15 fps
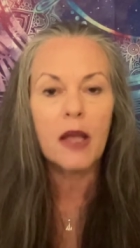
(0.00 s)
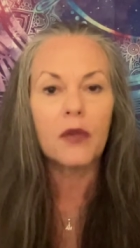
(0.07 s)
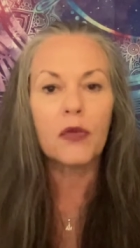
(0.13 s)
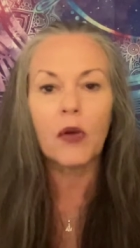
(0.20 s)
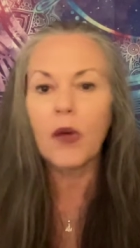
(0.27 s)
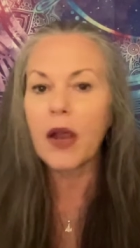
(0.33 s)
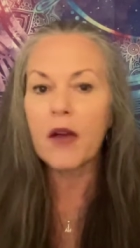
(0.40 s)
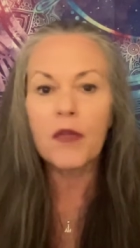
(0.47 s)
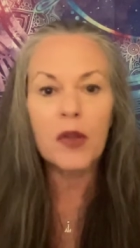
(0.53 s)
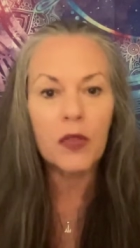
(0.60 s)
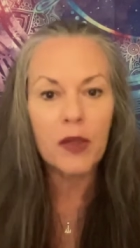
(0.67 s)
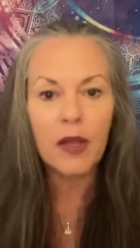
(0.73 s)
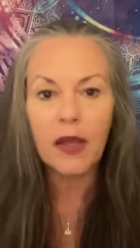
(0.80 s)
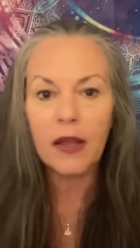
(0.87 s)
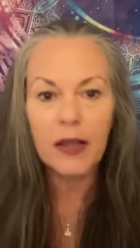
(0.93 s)
So
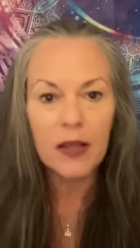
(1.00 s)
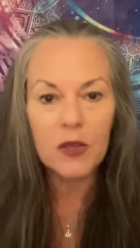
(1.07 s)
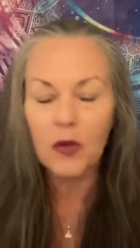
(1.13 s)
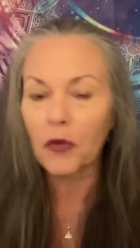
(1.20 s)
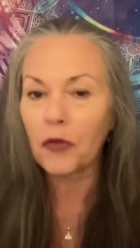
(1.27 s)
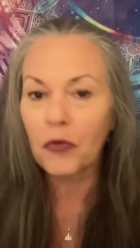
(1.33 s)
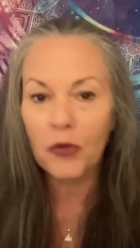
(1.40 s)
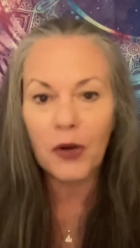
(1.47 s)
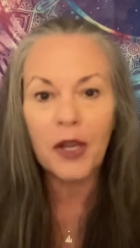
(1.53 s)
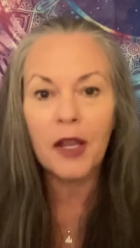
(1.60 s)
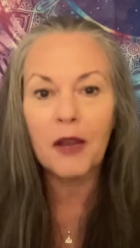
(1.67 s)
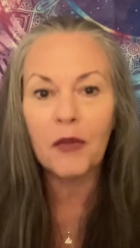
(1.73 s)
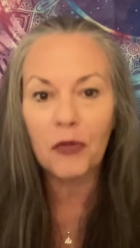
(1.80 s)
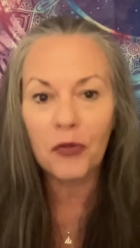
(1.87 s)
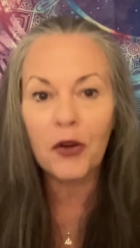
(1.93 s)
everything, it's a
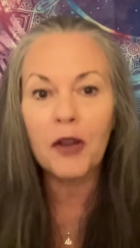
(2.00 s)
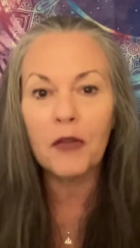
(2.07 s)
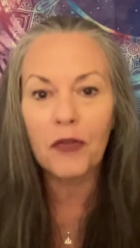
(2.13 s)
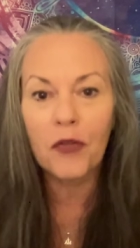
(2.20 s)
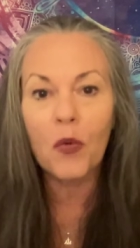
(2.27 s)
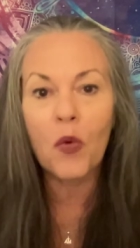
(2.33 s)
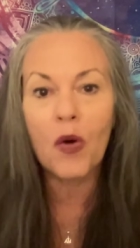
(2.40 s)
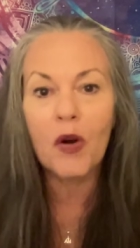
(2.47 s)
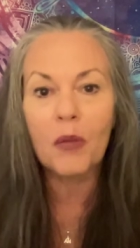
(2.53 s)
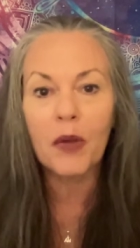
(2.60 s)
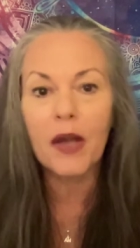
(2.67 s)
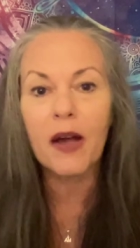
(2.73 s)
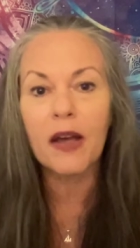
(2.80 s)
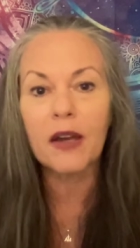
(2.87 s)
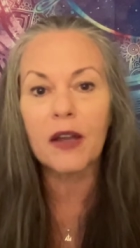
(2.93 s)
free, free form
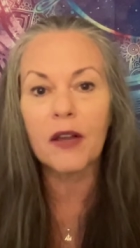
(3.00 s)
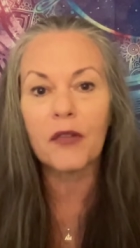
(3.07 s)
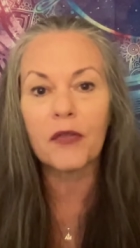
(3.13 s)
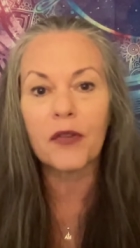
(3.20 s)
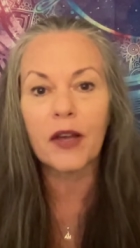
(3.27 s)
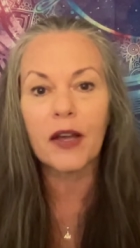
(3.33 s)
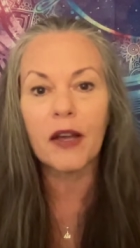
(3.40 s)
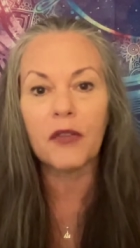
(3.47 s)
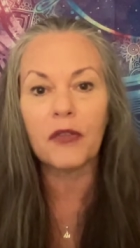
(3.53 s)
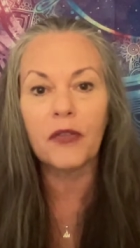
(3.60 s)
kind of uh,